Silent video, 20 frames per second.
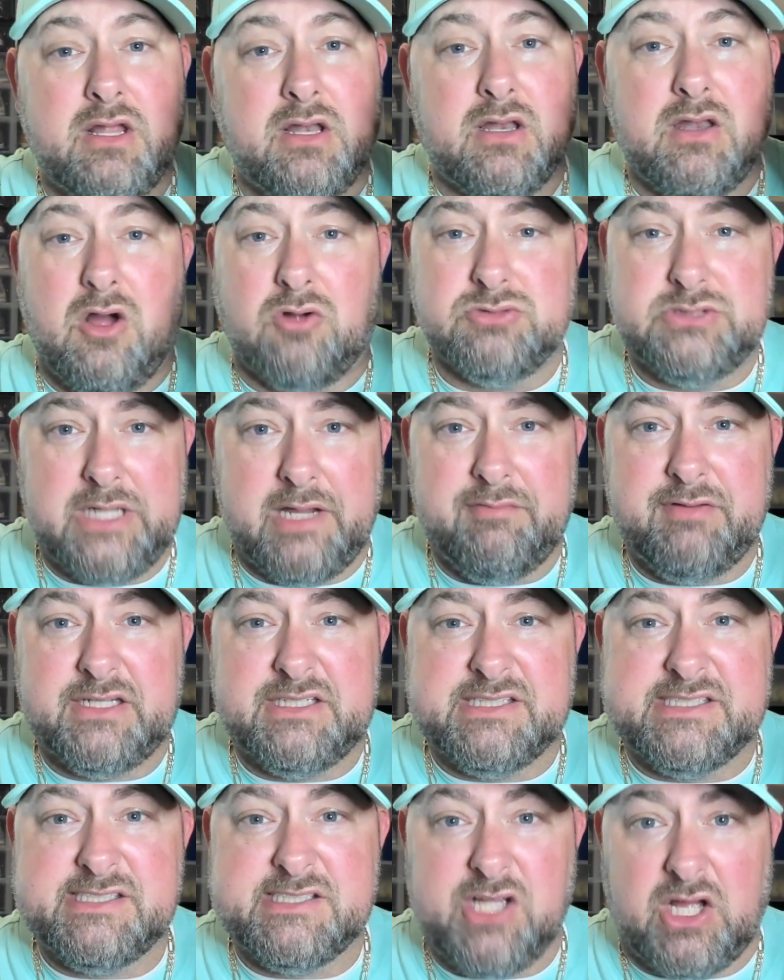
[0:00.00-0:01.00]
Longevity
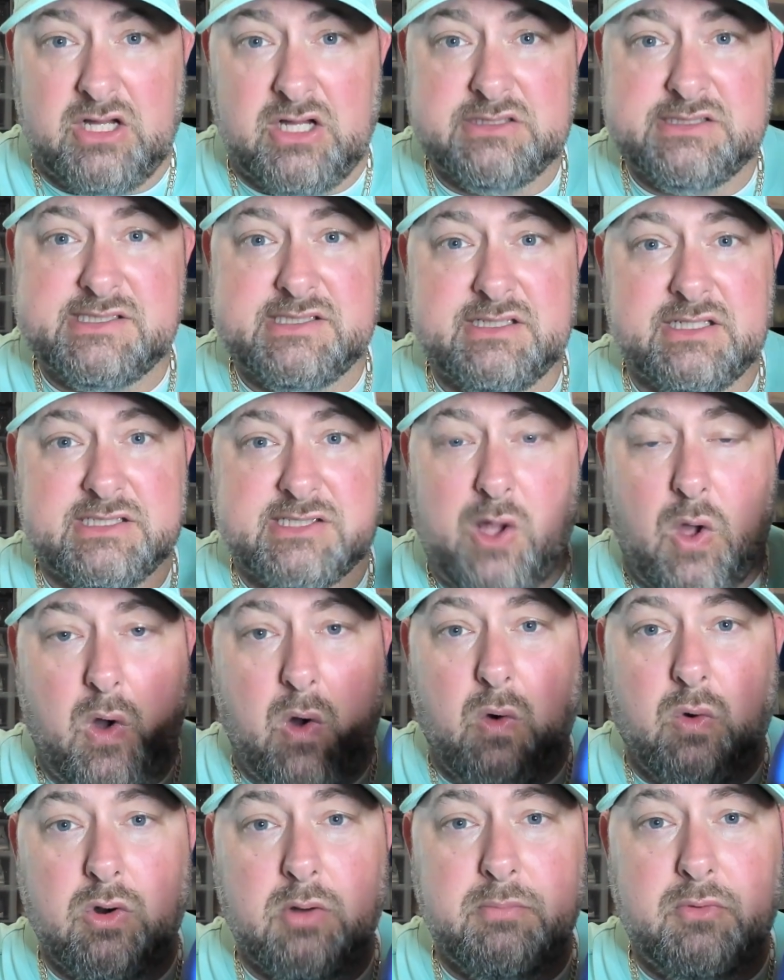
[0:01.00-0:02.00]
sucks. It's
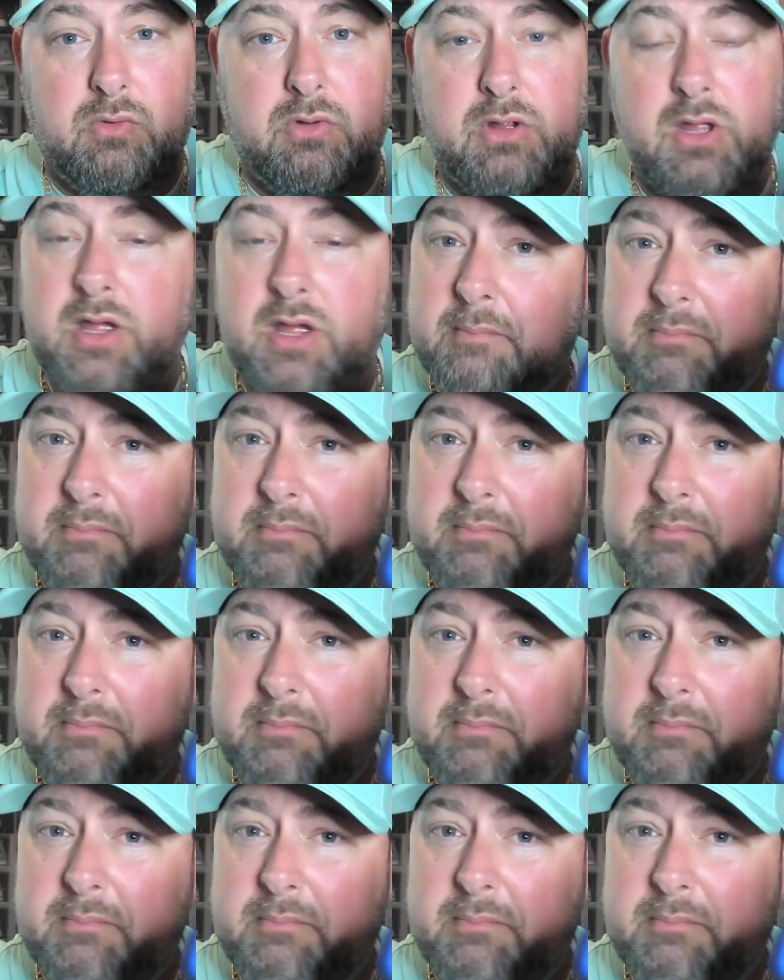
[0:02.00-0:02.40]
horrible.